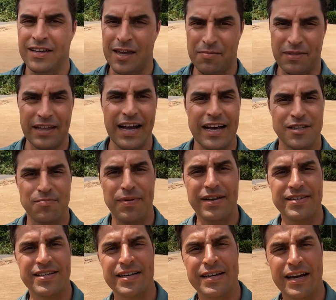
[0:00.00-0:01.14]
keeping the guys
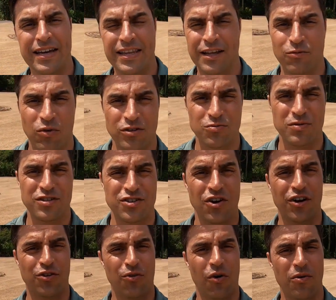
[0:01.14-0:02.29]
busy, and then once we
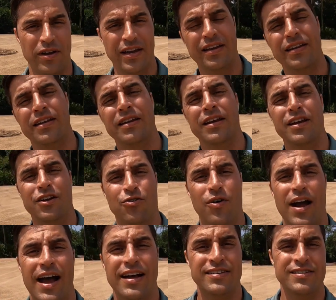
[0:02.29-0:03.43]
start growing in
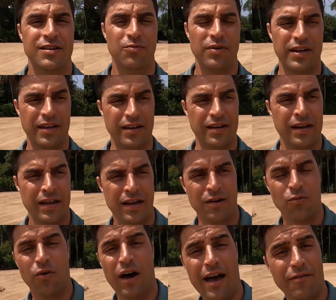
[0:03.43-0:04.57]
grass,
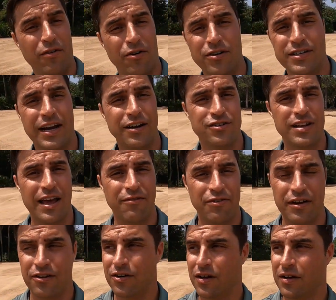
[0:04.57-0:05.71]
we'll have our entire staff
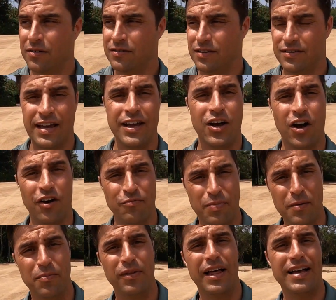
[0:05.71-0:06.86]
here to take off
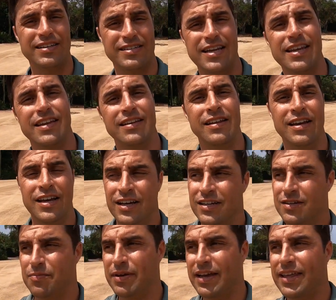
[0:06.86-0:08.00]
people as needed
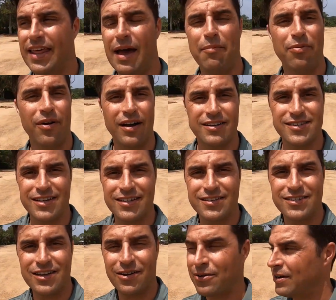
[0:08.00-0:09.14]
to begin that process.
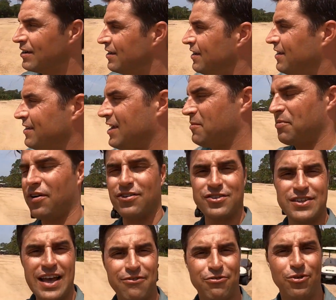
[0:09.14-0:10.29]
So keeping our
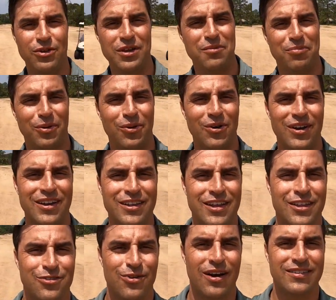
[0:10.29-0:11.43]
staff fully employed
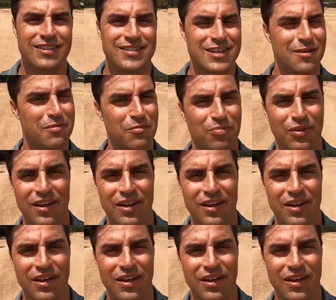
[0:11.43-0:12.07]
throughout the summer,